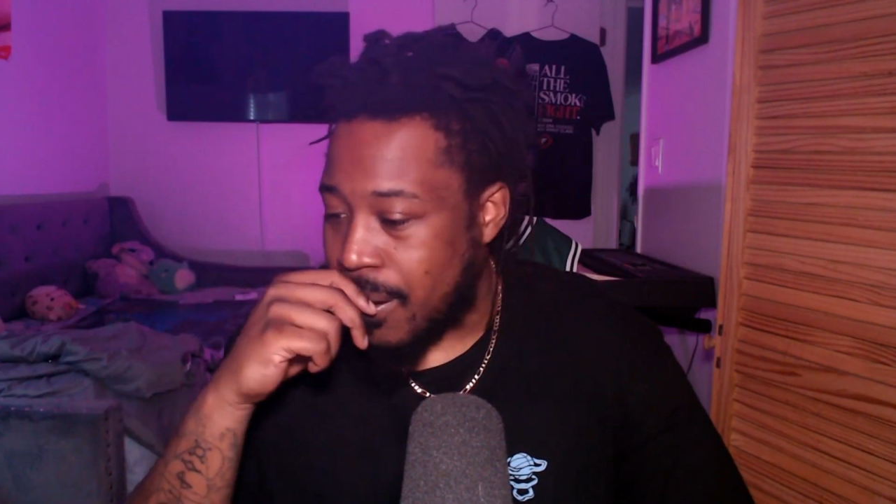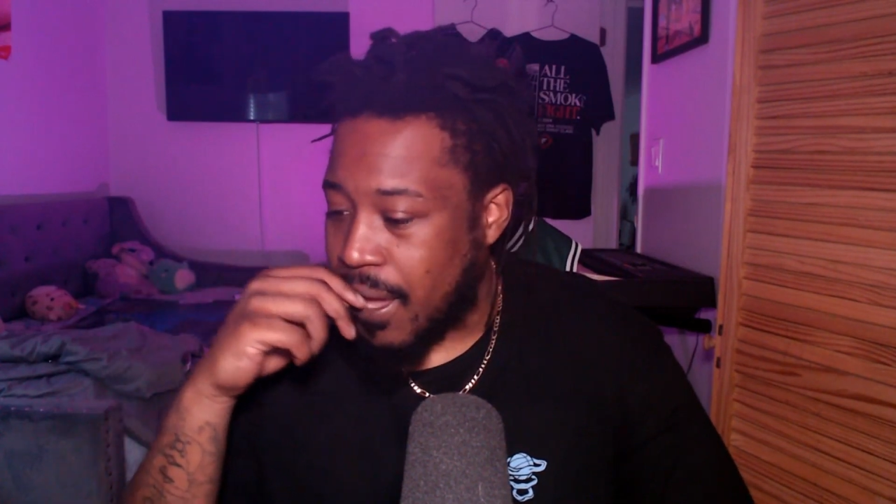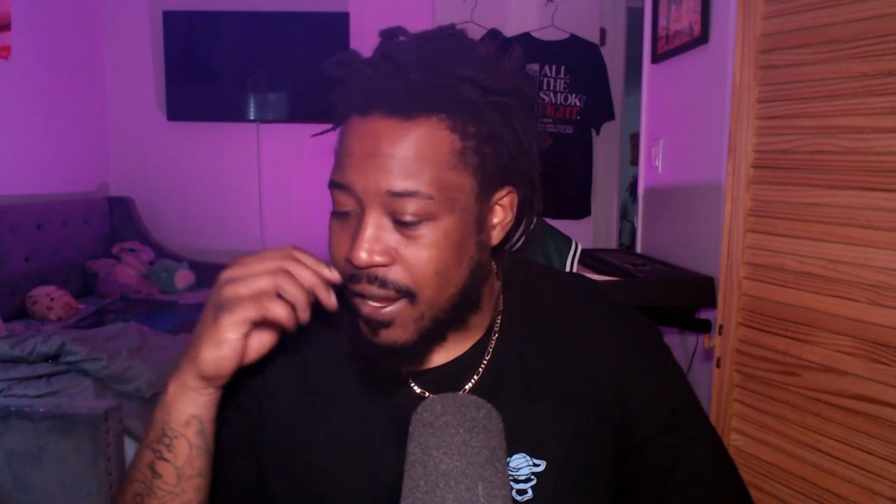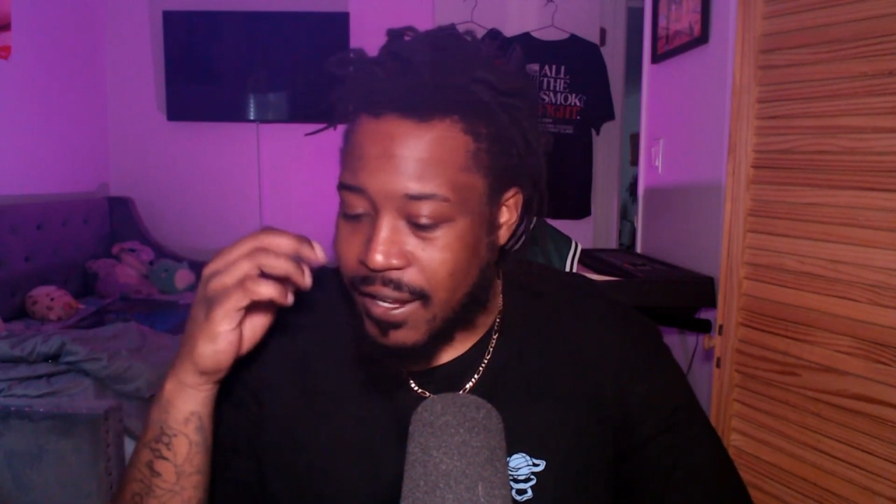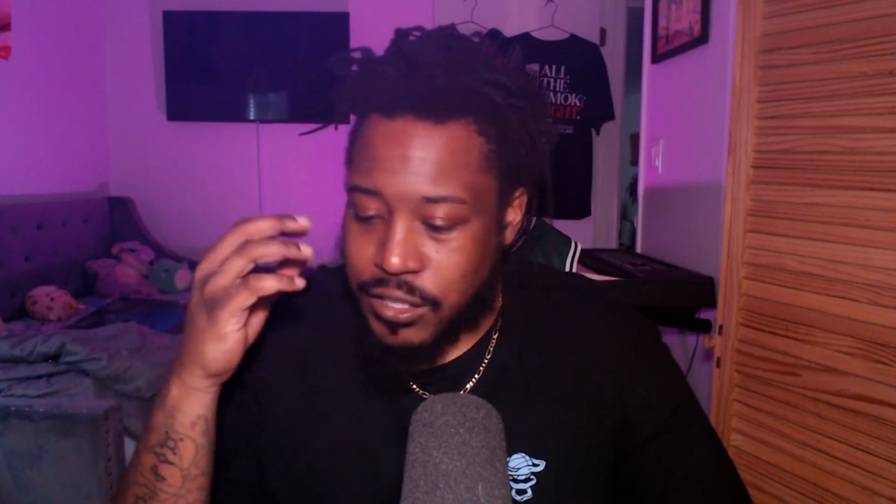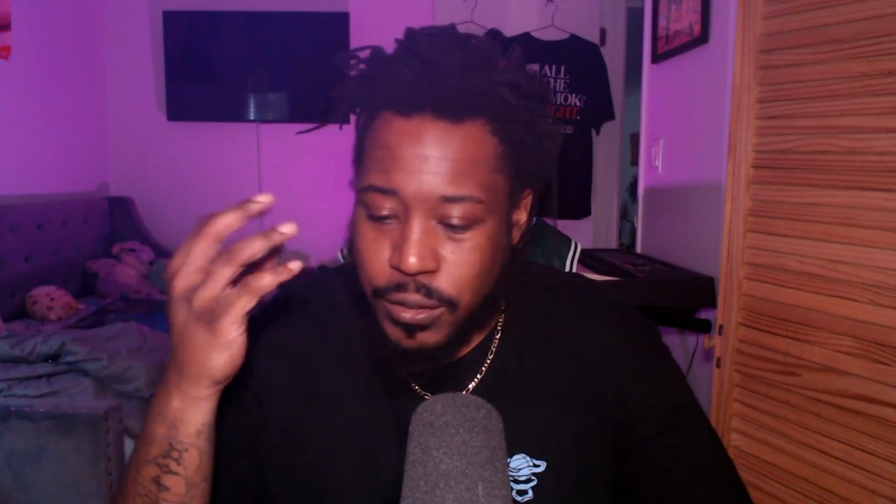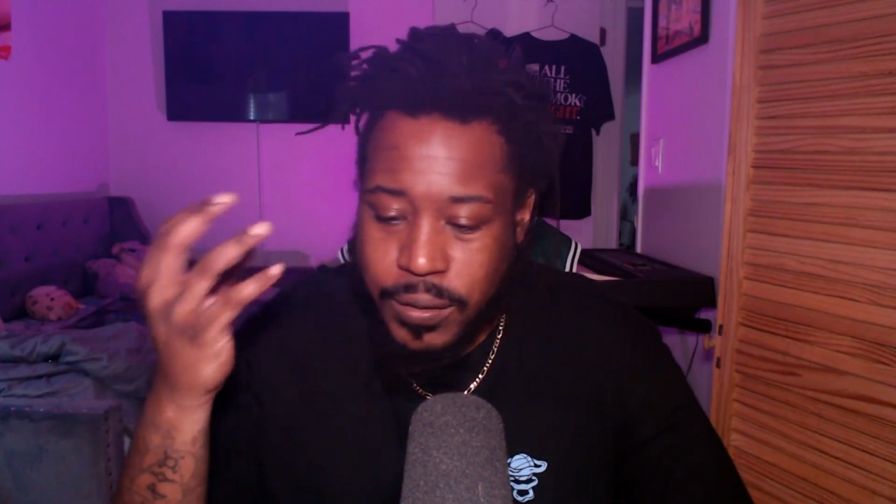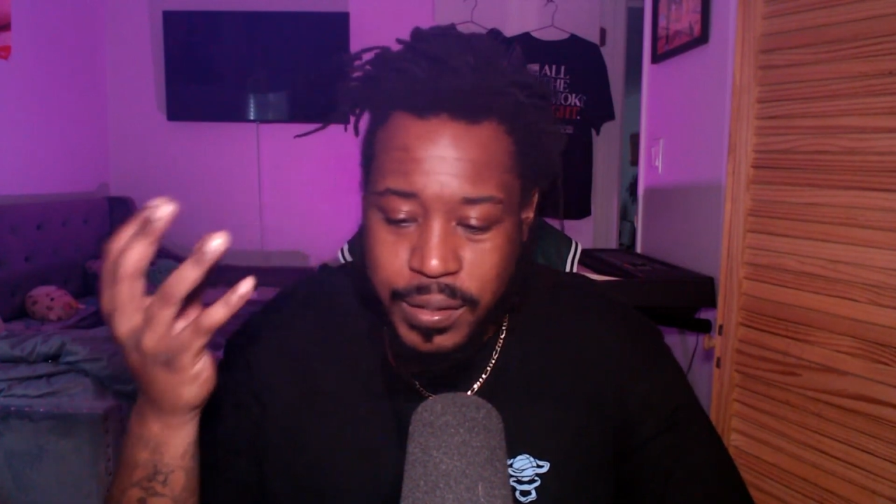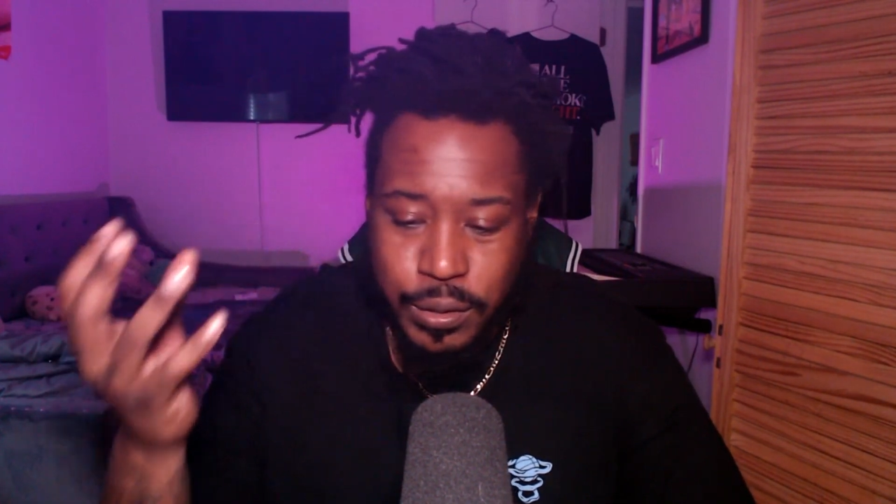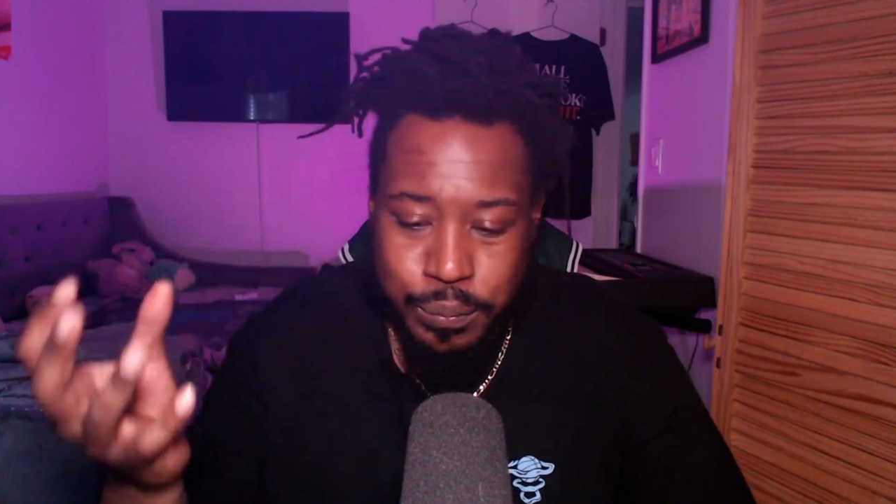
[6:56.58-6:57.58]
And I saw
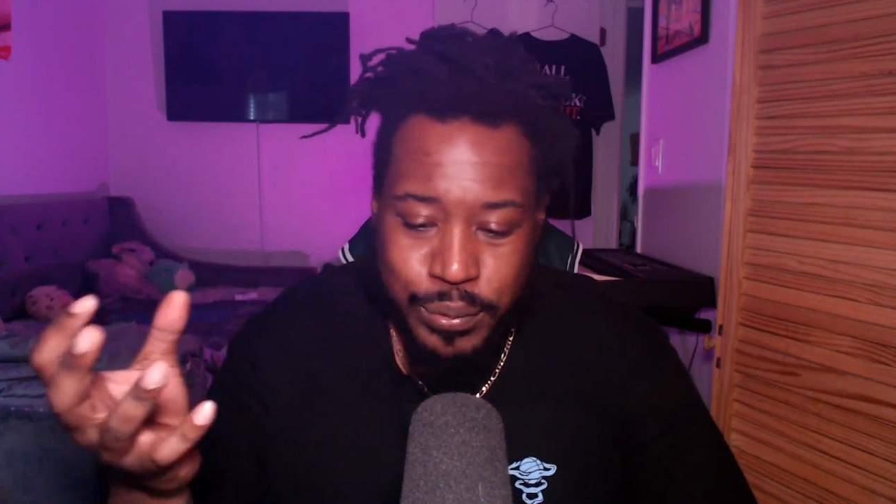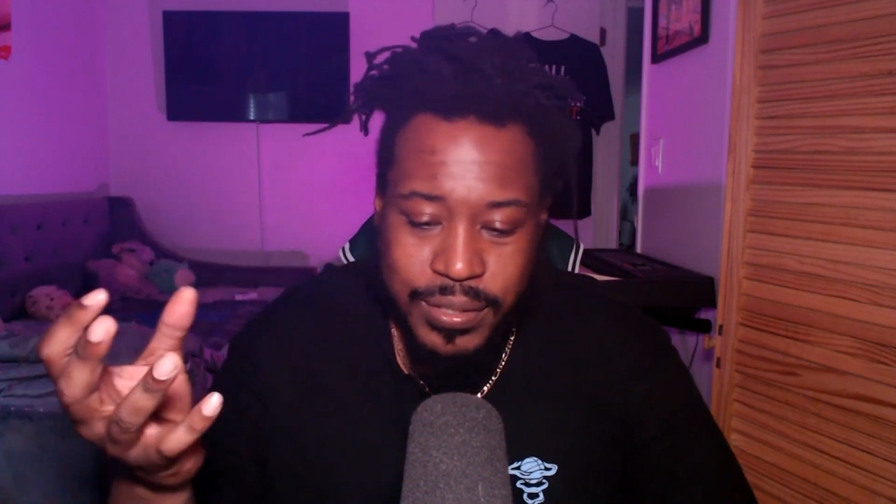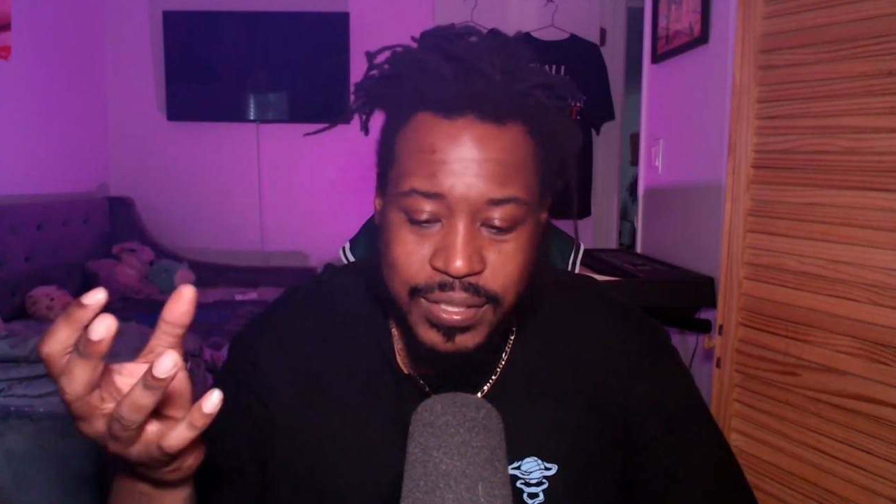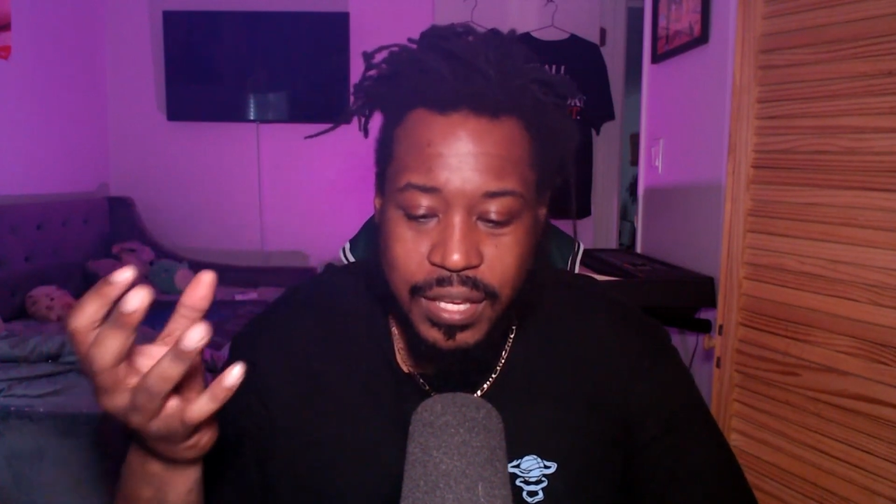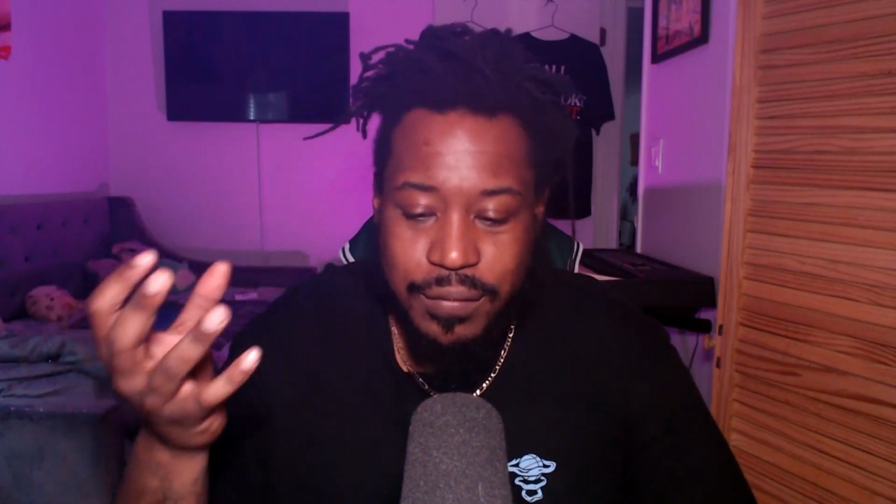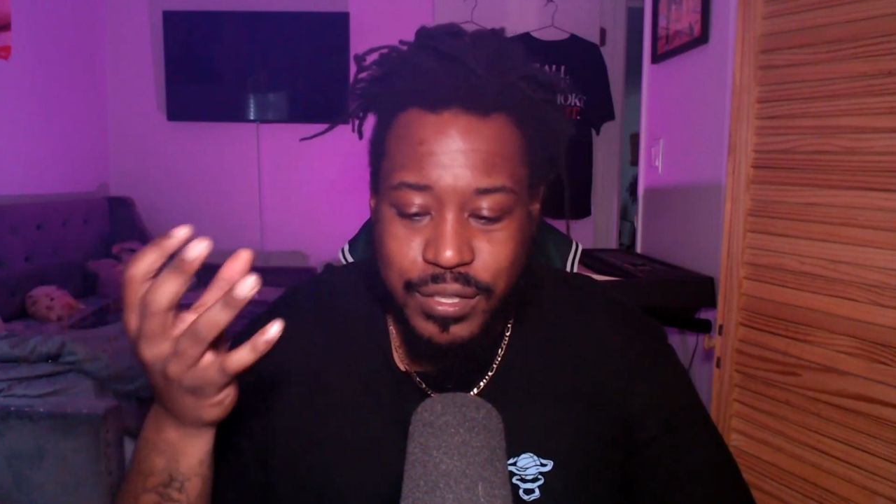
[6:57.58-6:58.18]
that the books gave